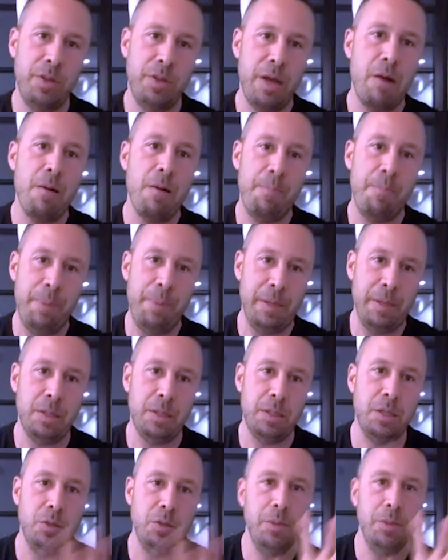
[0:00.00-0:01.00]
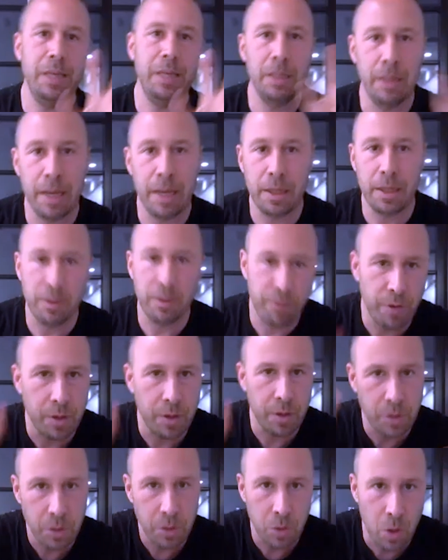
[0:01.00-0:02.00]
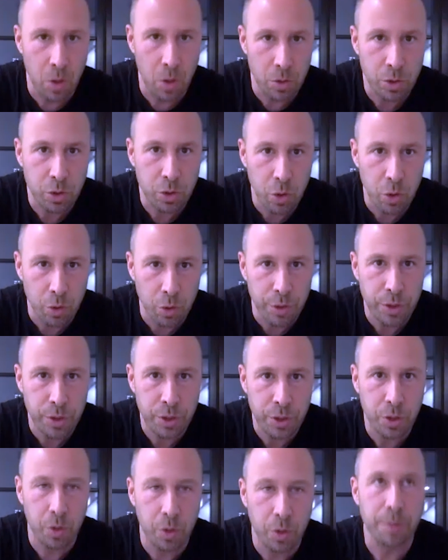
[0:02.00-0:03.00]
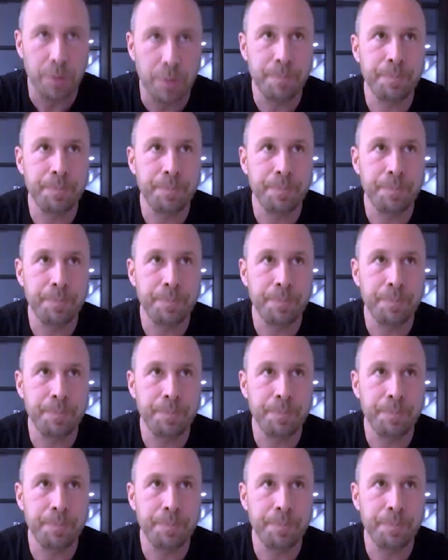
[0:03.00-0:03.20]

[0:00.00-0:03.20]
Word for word: therapists because we didn't like the first. Long story short.